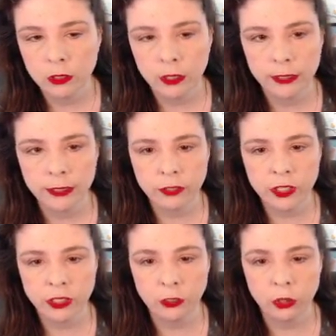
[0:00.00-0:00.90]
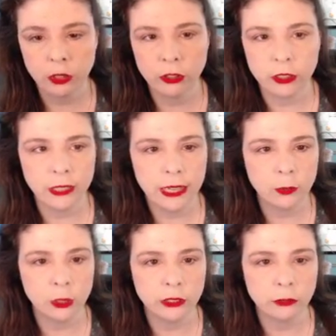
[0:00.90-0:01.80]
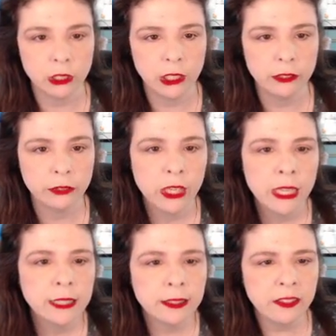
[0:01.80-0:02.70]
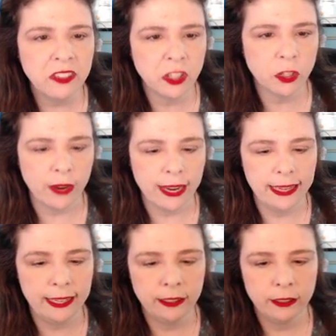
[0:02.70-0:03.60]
I'd never seen or heard an owl in real life. Sithis Shrine.